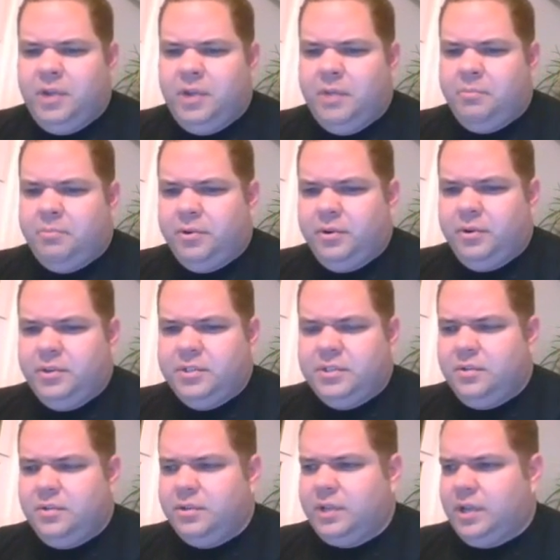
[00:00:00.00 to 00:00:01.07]
My
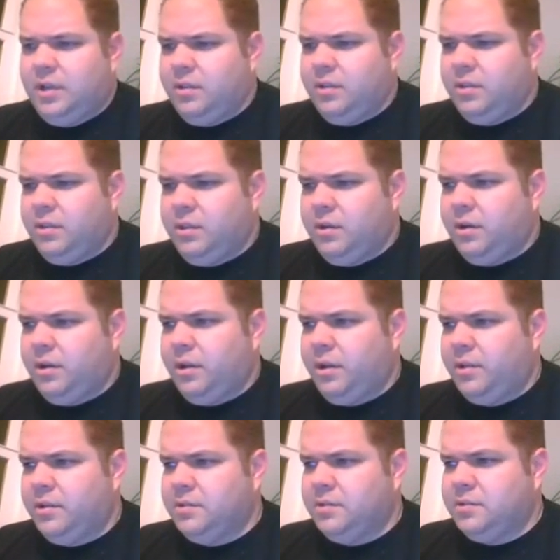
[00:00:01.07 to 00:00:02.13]
personal account. All
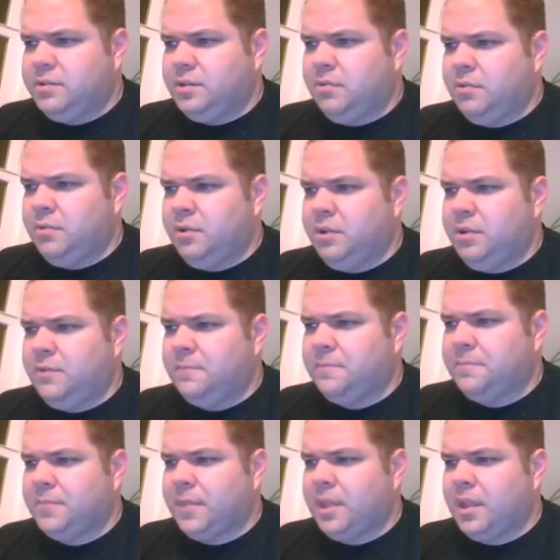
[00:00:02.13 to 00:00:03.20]
right. So let me
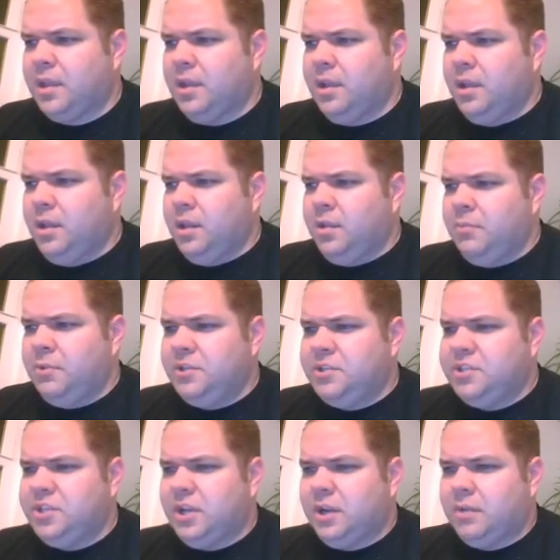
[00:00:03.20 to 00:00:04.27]

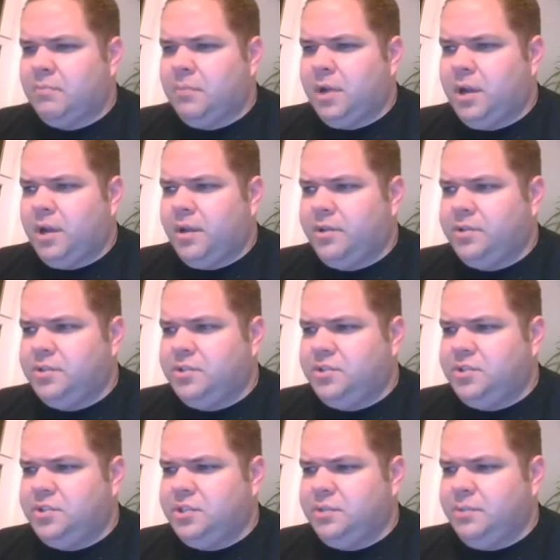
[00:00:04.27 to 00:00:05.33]
check my
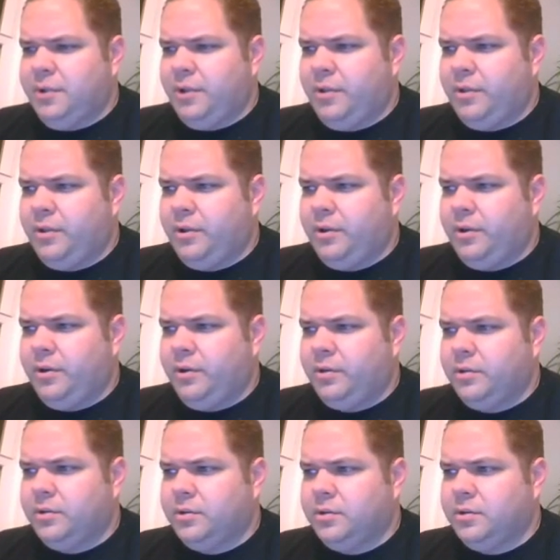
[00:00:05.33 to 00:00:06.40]
Gmail
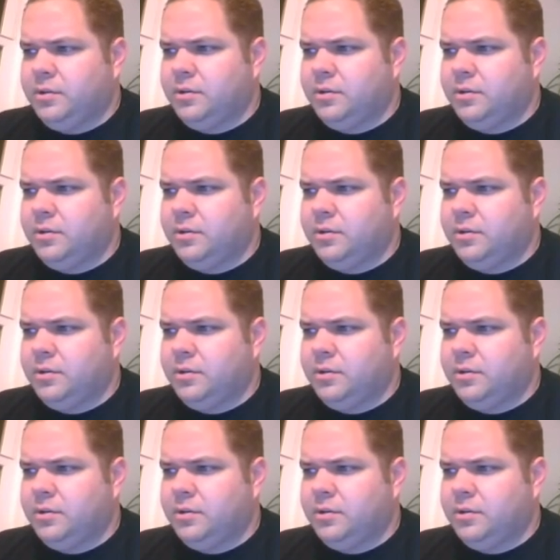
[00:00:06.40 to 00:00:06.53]
here.